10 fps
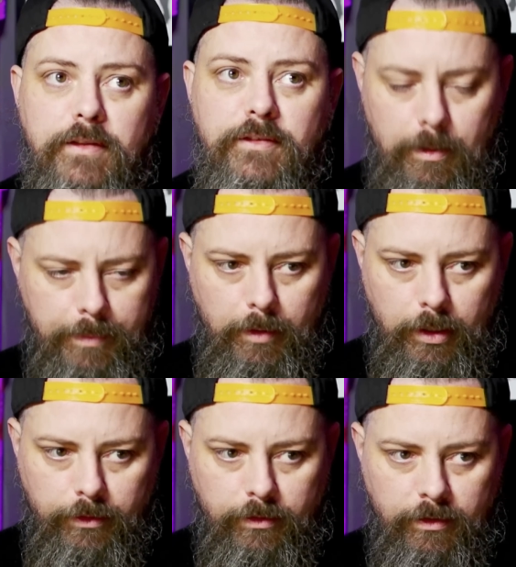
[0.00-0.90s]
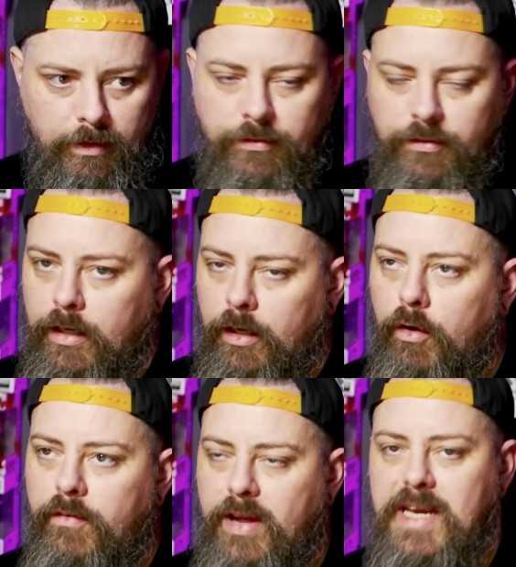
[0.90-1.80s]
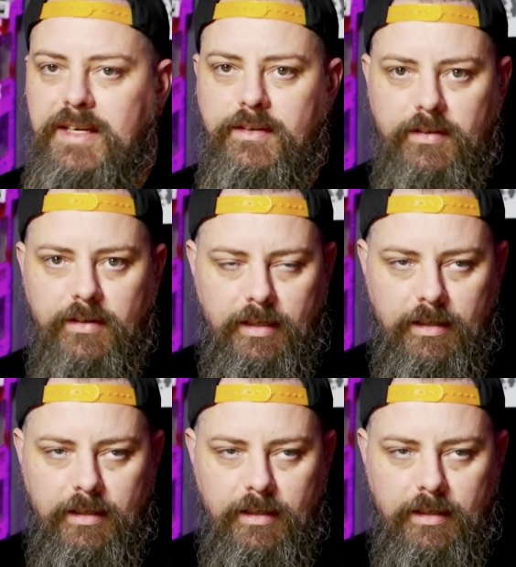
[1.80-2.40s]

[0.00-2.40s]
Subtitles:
tell people they've seen a lot of hate